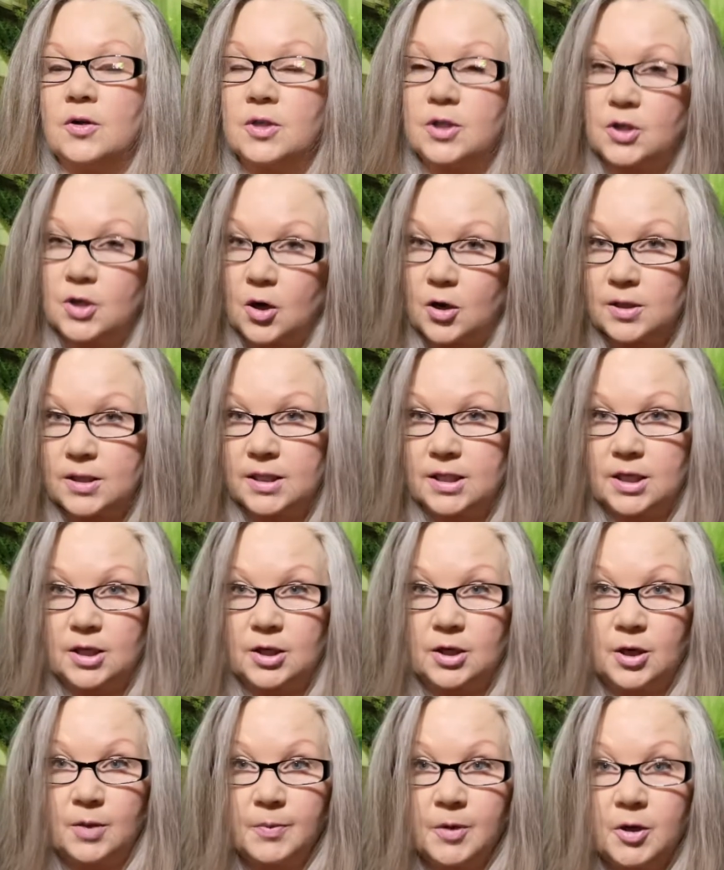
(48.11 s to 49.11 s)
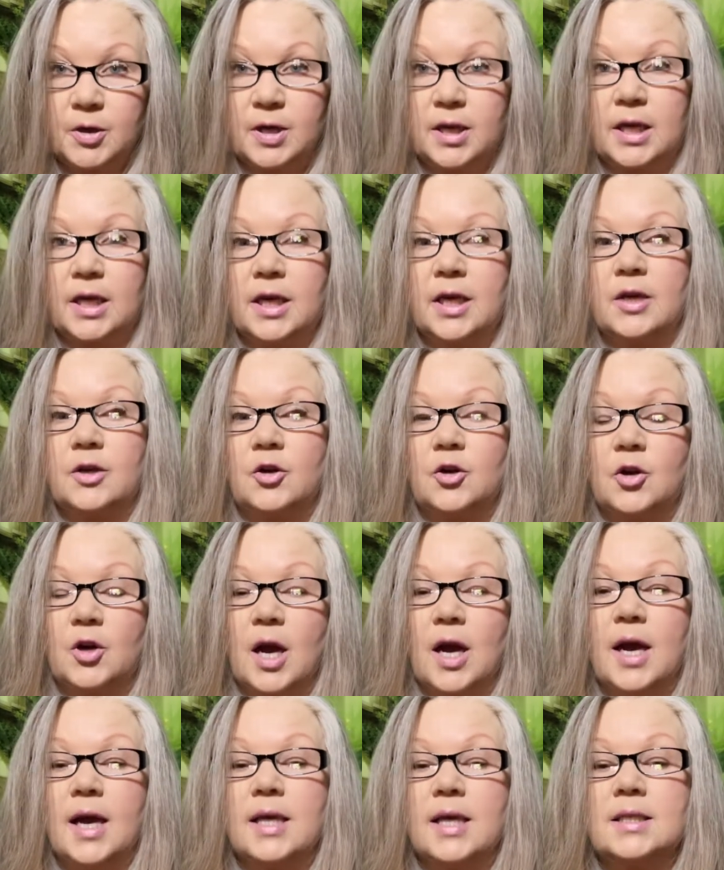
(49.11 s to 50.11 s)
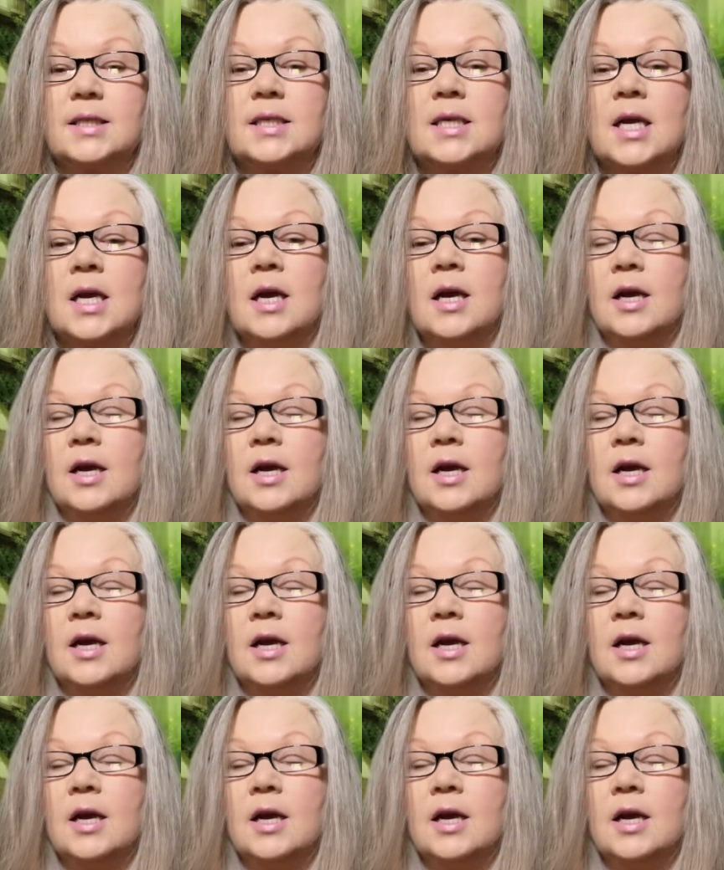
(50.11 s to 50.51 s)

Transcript: starseed community, your guides,